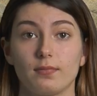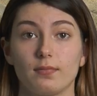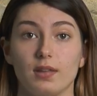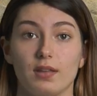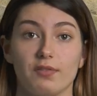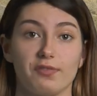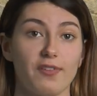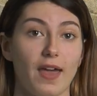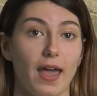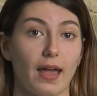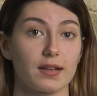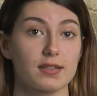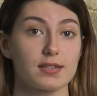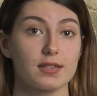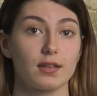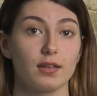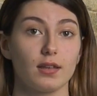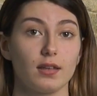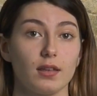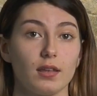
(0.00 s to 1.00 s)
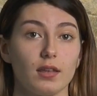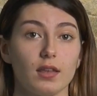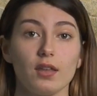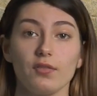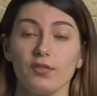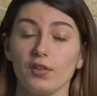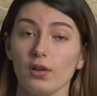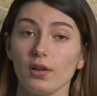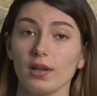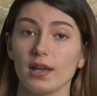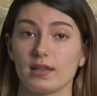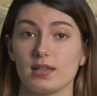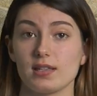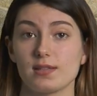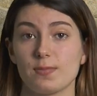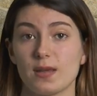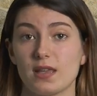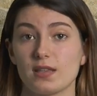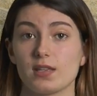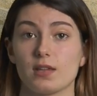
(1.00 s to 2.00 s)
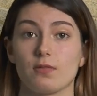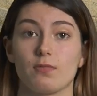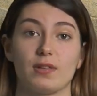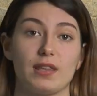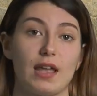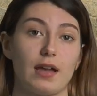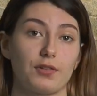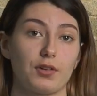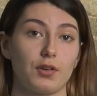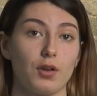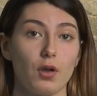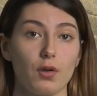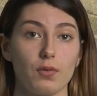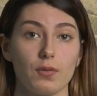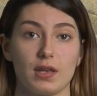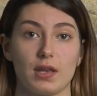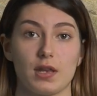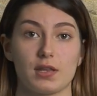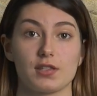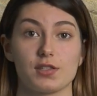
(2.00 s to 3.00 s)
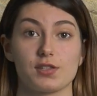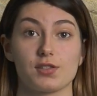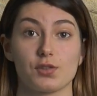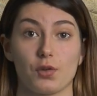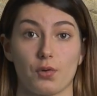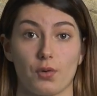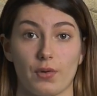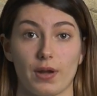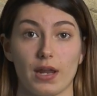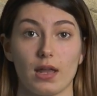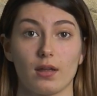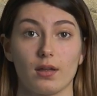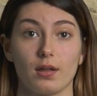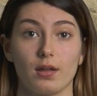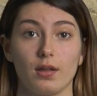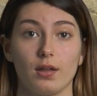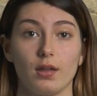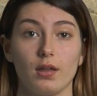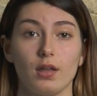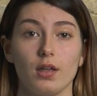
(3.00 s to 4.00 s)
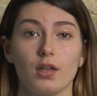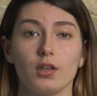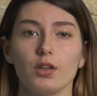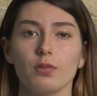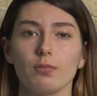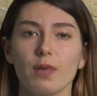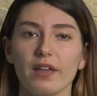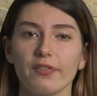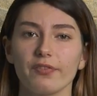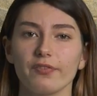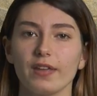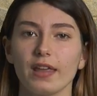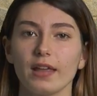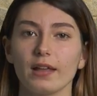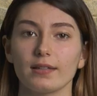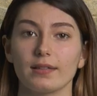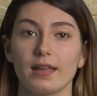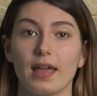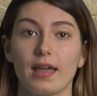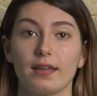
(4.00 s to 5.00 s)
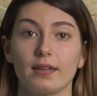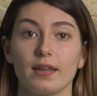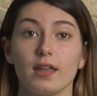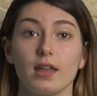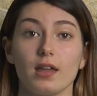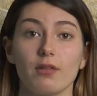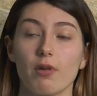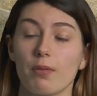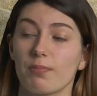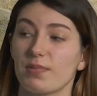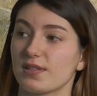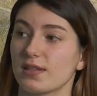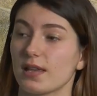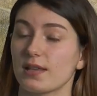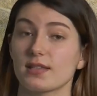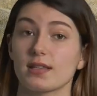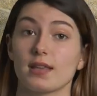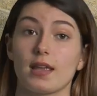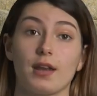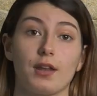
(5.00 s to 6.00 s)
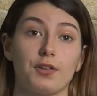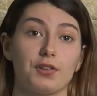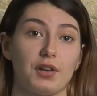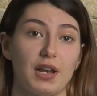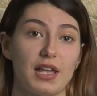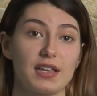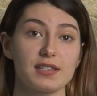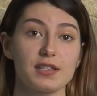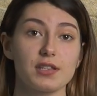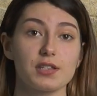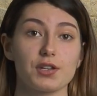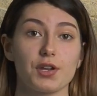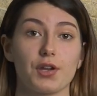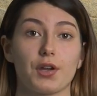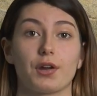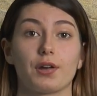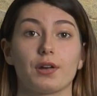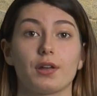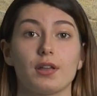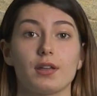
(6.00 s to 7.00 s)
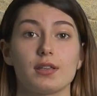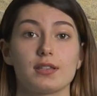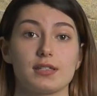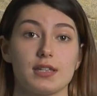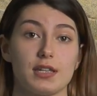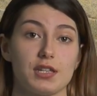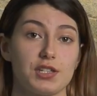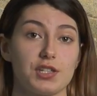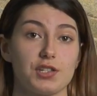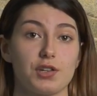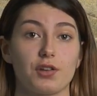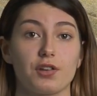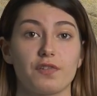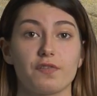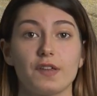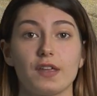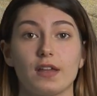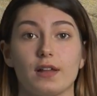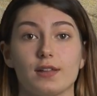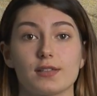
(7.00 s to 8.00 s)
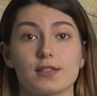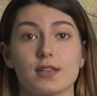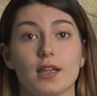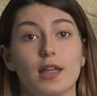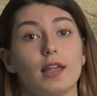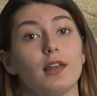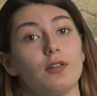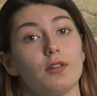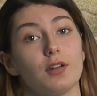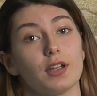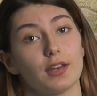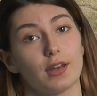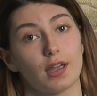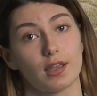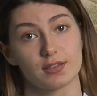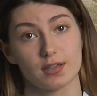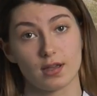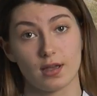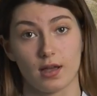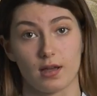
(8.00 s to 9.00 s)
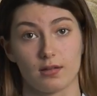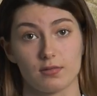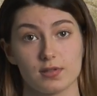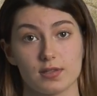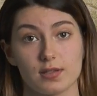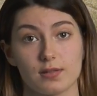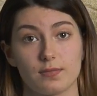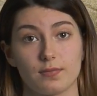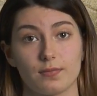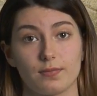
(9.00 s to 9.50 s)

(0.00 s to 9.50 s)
In fact, if you look at this painting without knowing its story, you might think that it represents an adolescent girl sitting on a field and looking at a house.